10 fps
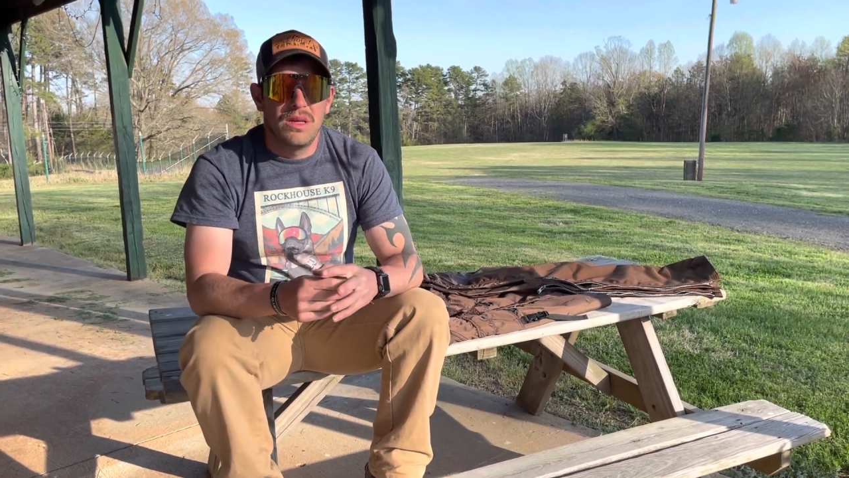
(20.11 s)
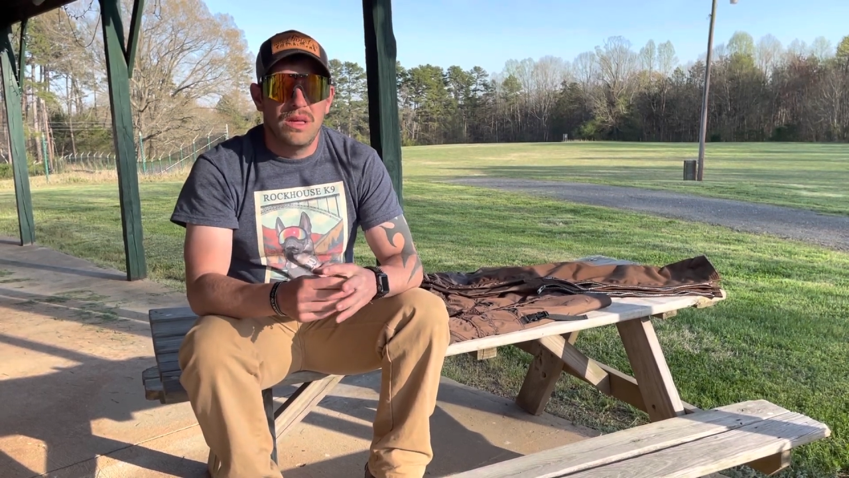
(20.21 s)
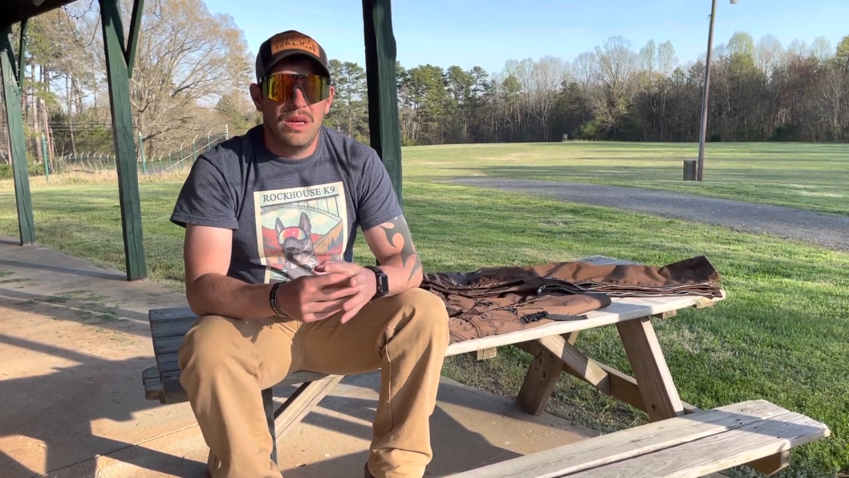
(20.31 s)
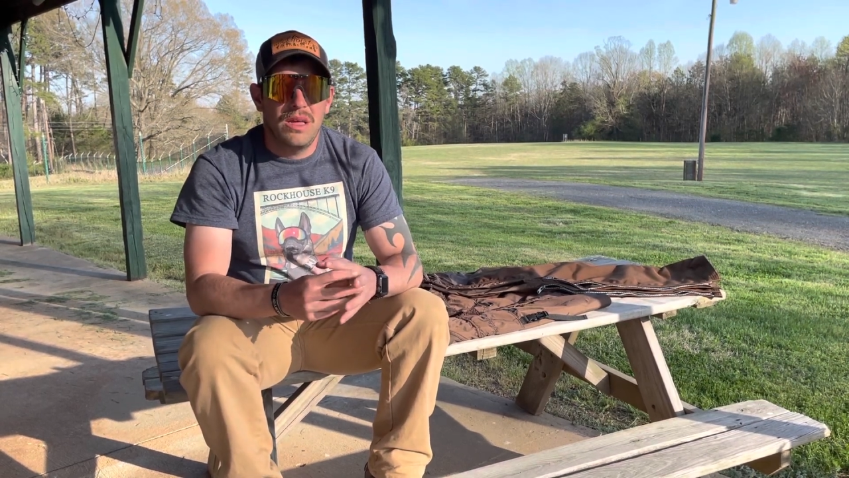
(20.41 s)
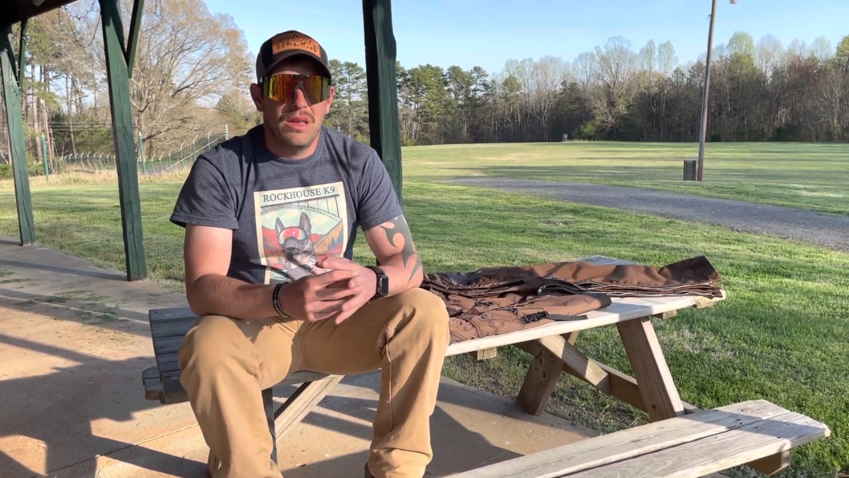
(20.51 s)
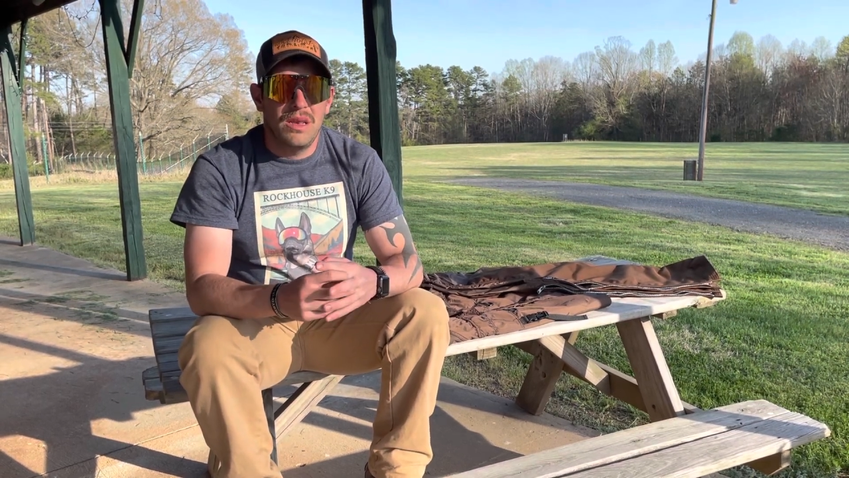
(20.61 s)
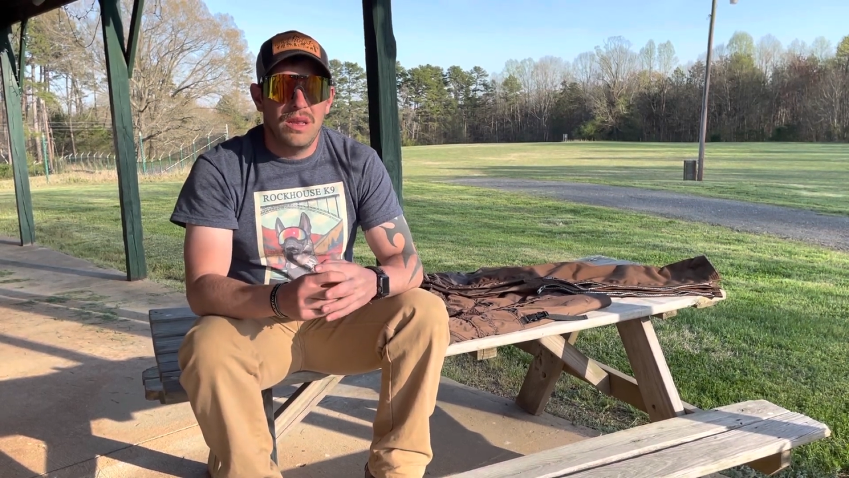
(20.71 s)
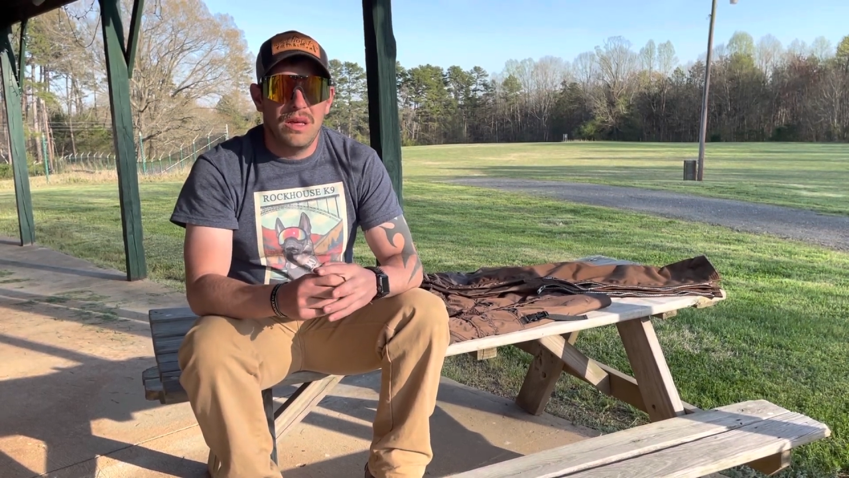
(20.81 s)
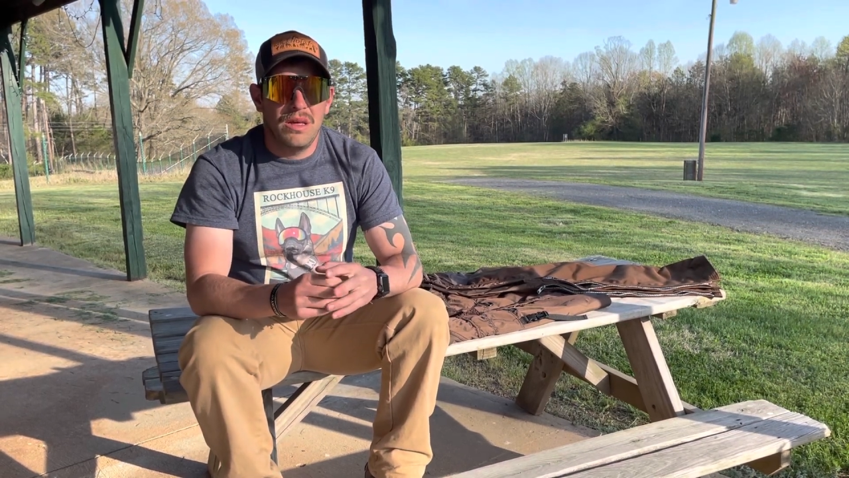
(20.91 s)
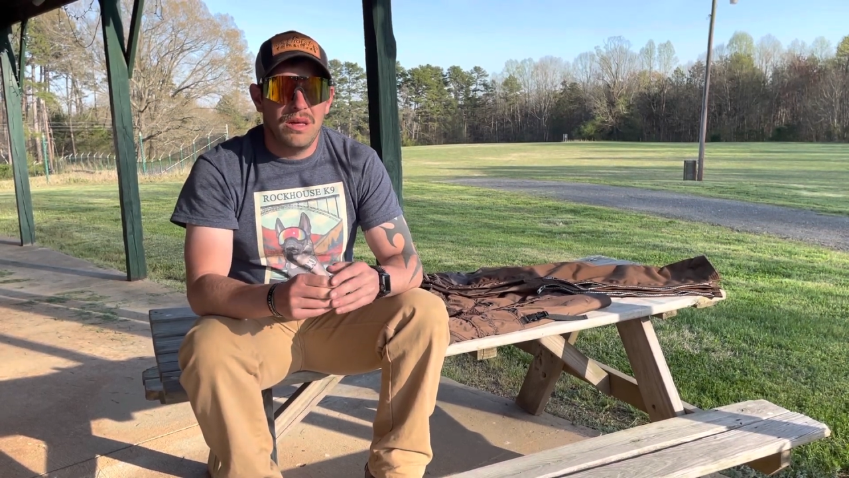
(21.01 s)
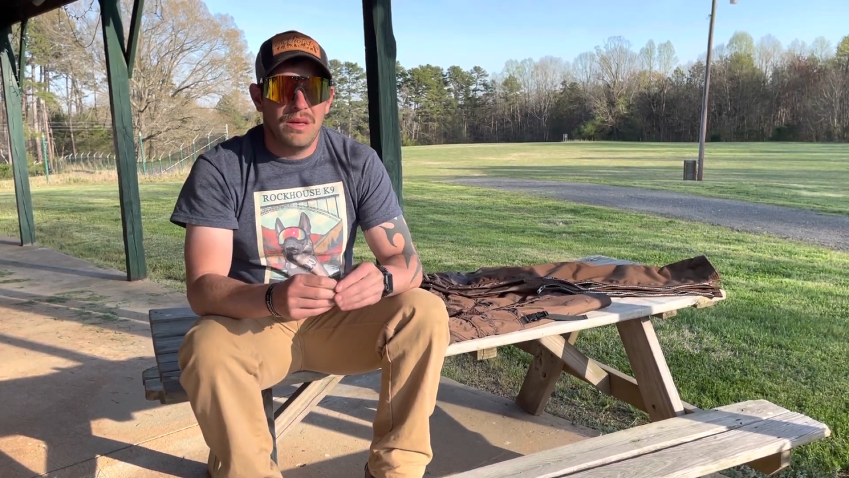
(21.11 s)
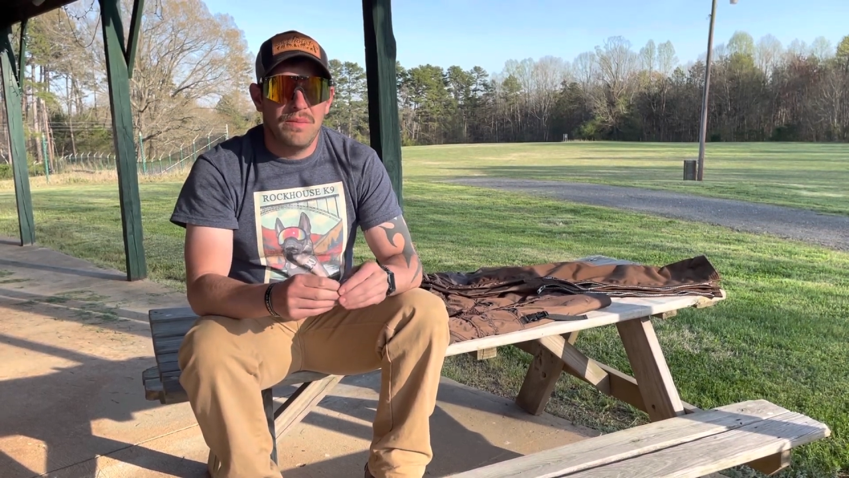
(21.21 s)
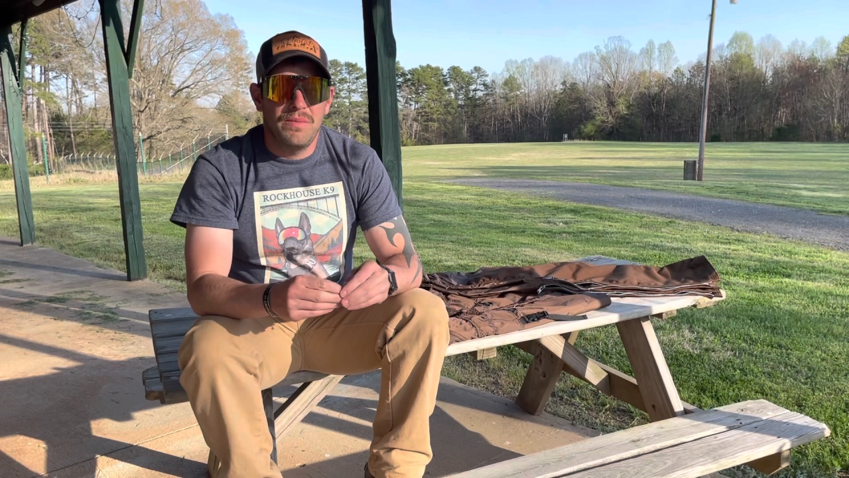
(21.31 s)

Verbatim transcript: in uh,